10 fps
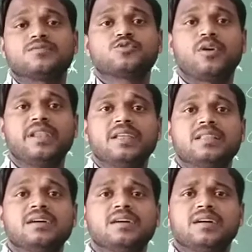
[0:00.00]
of joining
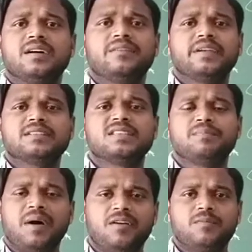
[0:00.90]
the we can say
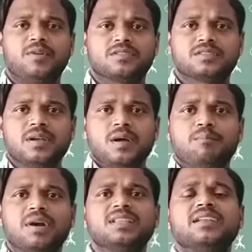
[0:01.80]
power blocks,
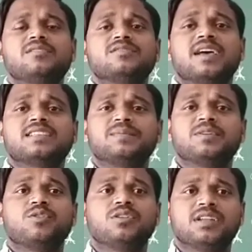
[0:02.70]
but then also
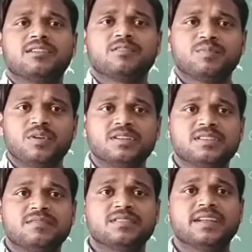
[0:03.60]
accepting non-alignment
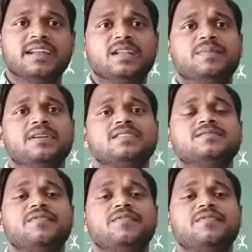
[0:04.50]
policy after the independence.